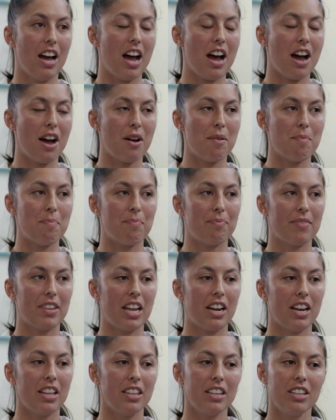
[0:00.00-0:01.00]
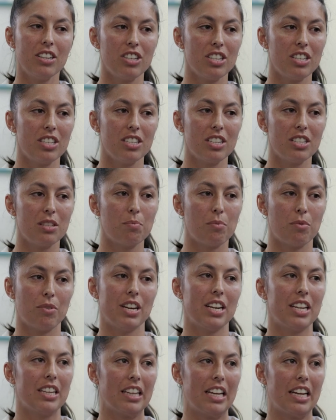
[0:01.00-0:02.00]
And I think it's just
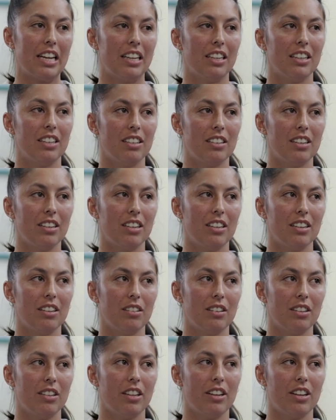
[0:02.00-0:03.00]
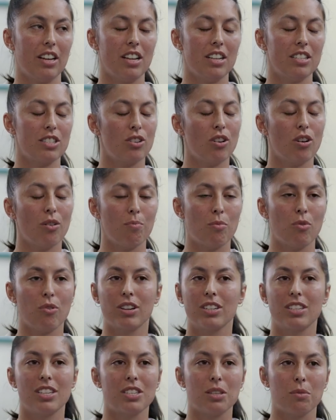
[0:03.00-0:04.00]
disappointing that it's not more
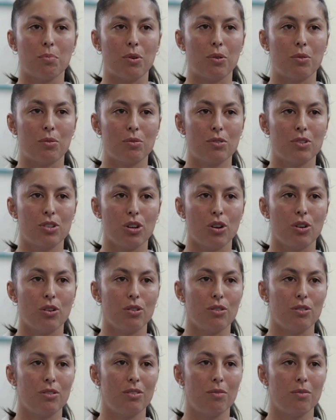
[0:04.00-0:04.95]
accessible to